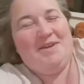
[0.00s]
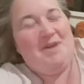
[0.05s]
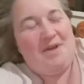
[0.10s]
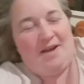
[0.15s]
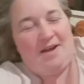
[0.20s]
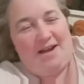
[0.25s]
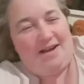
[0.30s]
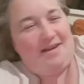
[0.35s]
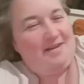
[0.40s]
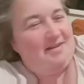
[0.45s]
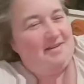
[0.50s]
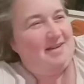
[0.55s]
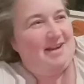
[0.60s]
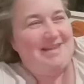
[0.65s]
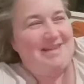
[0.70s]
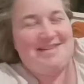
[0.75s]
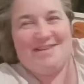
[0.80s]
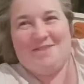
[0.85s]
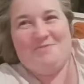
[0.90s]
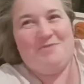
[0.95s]
I
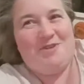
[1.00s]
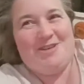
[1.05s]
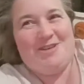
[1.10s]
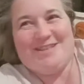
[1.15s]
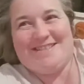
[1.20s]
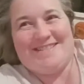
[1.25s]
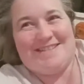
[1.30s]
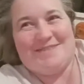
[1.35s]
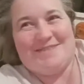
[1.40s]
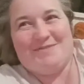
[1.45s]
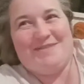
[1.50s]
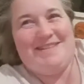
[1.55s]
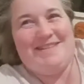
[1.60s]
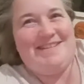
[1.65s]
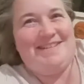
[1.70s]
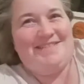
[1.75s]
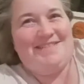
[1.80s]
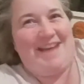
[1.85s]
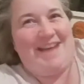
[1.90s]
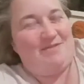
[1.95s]
don't watch it. We
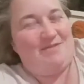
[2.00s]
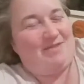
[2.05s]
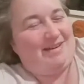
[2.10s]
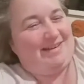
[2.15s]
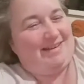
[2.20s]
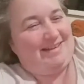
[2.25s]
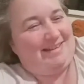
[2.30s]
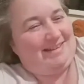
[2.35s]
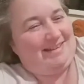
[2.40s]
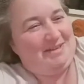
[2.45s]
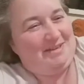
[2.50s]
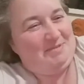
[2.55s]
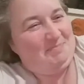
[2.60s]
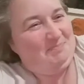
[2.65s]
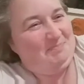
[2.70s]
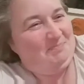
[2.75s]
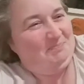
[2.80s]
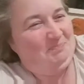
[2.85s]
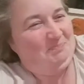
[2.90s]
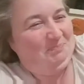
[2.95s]
don't have it.
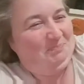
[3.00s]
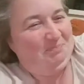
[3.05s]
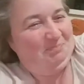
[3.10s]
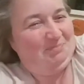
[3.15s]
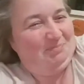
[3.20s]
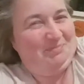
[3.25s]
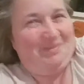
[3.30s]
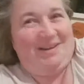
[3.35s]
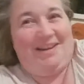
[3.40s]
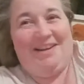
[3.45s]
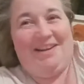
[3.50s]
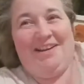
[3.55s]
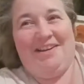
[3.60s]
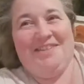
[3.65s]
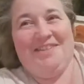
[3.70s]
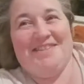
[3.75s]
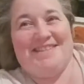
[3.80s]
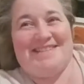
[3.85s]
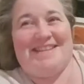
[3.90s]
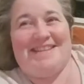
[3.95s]

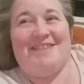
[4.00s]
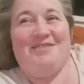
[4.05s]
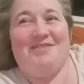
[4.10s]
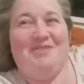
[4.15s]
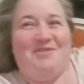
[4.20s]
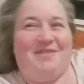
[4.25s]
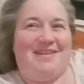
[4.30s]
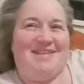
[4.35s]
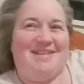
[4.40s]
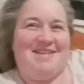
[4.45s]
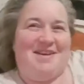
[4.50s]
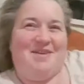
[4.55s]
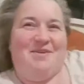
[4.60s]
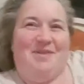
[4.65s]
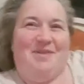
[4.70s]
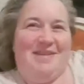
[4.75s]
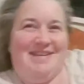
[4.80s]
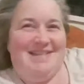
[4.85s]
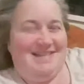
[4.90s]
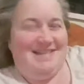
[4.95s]
I like the sound of
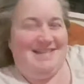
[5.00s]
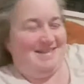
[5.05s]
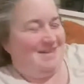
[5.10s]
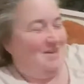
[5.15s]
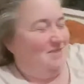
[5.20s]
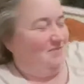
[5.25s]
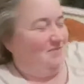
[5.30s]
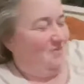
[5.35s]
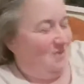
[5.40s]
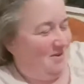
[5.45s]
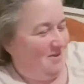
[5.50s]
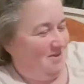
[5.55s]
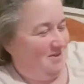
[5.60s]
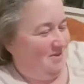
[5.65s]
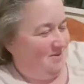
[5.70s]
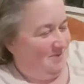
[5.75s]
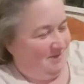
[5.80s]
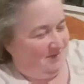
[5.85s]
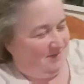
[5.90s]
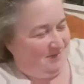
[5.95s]
it though. I need to go
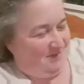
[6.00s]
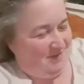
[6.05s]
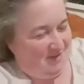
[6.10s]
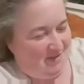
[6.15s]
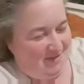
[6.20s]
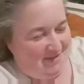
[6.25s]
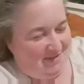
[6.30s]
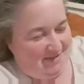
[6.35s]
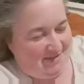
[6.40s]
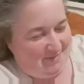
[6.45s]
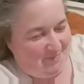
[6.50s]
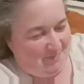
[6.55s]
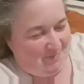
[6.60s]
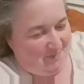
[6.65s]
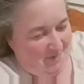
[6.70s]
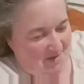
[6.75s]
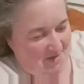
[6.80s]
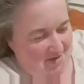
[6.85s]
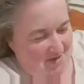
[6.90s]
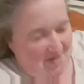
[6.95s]
find
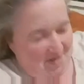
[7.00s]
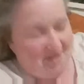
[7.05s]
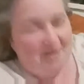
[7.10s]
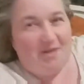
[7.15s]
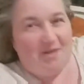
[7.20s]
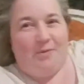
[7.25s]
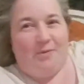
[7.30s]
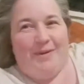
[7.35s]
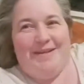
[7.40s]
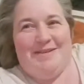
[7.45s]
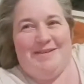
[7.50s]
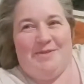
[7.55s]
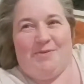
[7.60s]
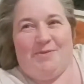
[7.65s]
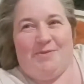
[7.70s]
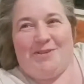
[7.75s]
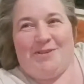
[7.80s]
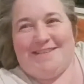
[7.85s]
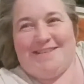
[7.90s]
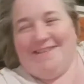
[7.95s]
a way to
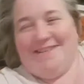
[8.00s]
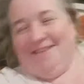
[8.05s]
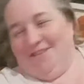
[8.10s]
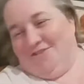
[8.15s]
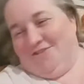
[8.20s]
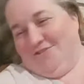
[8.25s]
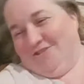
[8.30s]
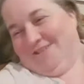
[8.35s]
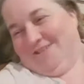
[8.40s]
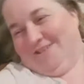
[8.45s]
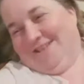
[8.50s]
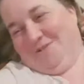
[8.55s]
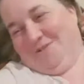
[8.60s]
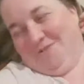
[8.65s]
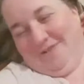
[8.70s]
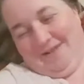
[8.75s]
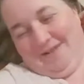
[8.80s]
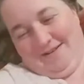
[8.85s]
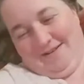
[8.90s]
watch the History Channel.